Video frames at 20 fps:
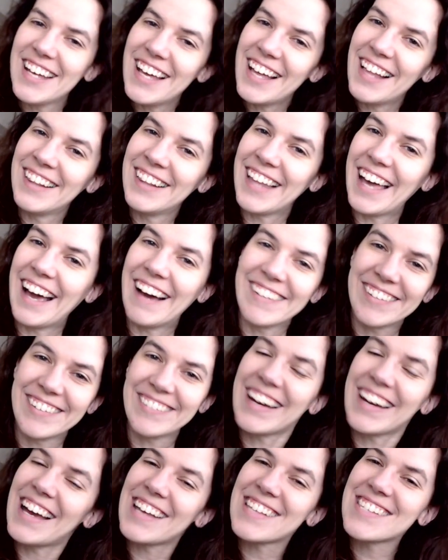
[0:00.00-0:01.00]
allow you
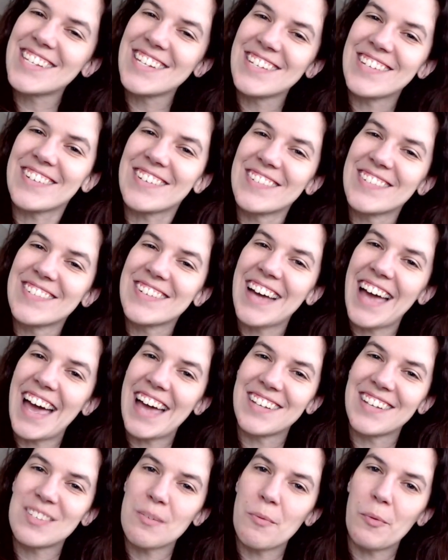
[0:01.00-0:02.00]
guys to
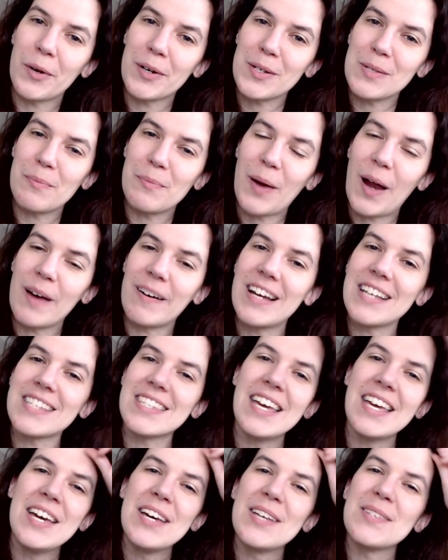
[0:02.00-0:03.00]
add some works in progress.
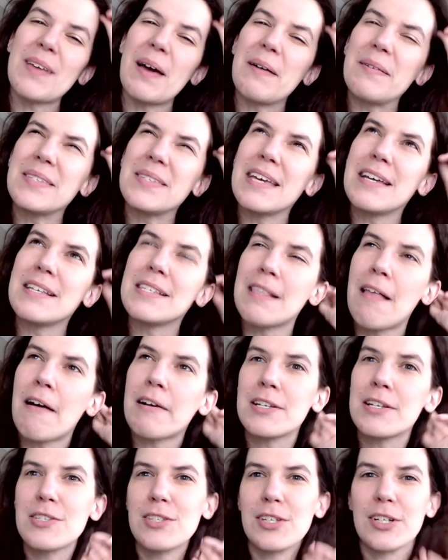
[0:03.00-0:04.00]
So I would say as long
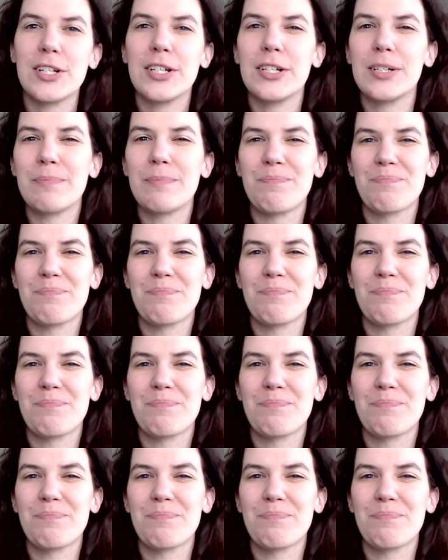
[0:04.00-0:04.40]
as you're